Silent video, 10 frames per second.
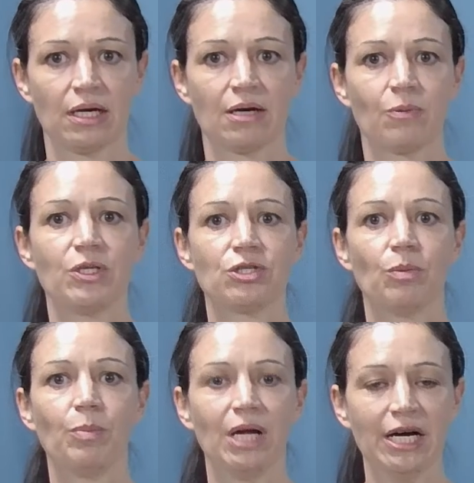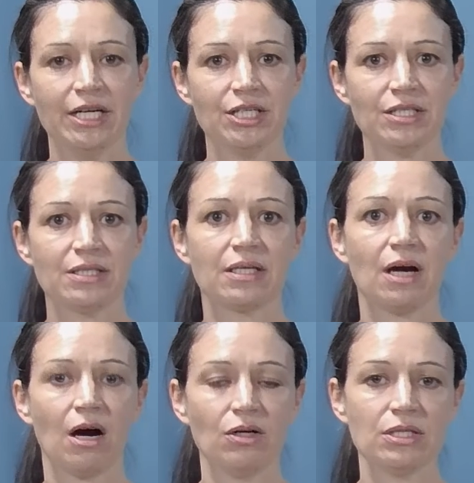which obliges the
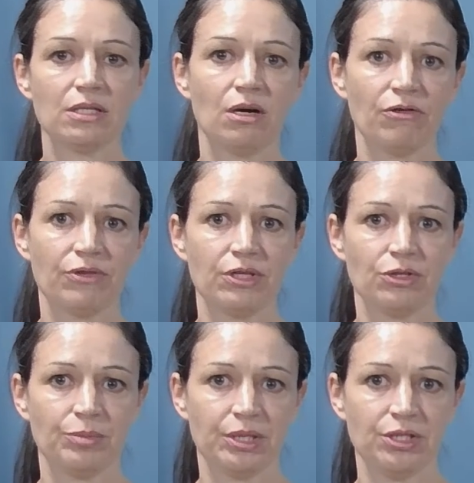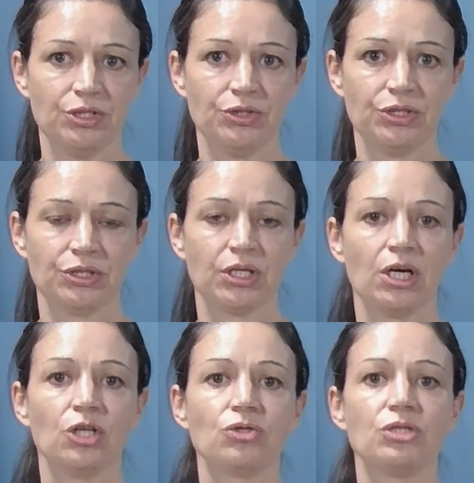Council of the European Union
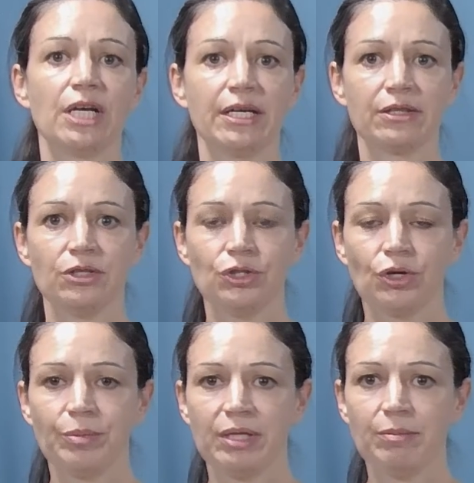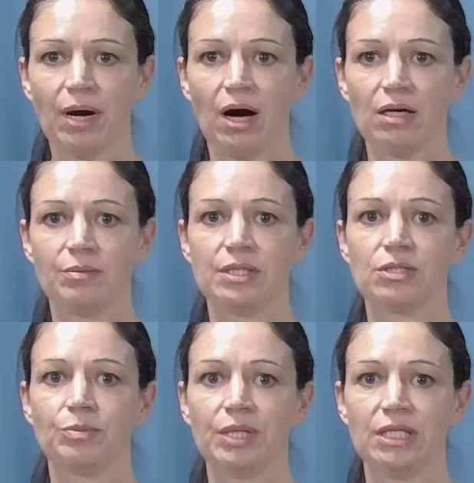to take the European Parliament's
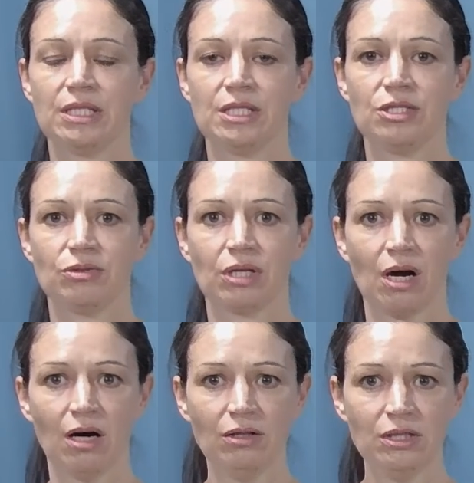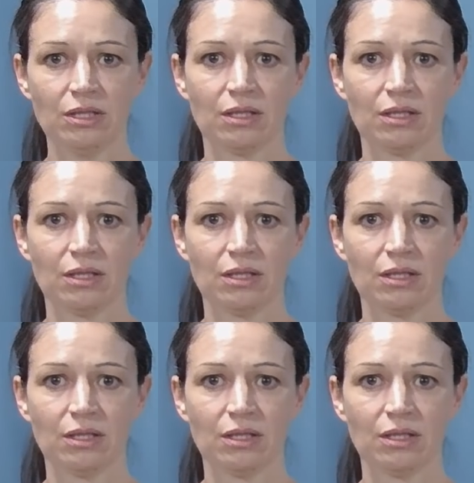opinion into account,